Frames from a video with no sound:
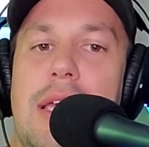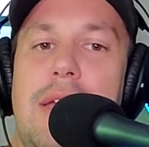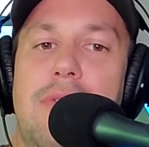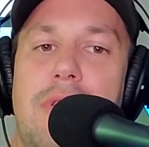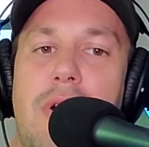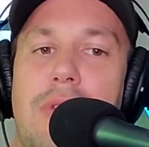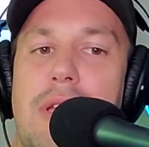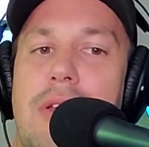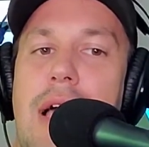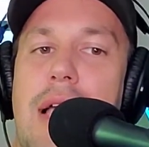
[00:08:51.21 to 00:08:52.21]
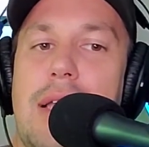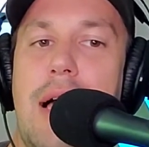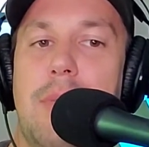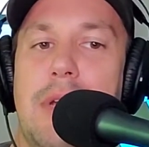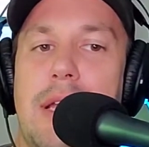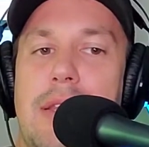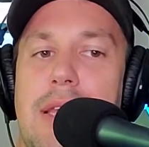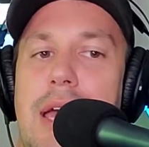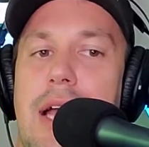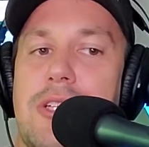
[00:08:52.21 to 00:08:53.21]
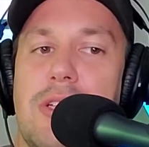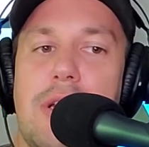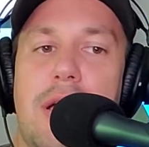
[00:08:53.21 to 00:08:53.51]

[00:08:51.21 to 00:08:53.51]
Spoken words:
even though they do not dominate the action.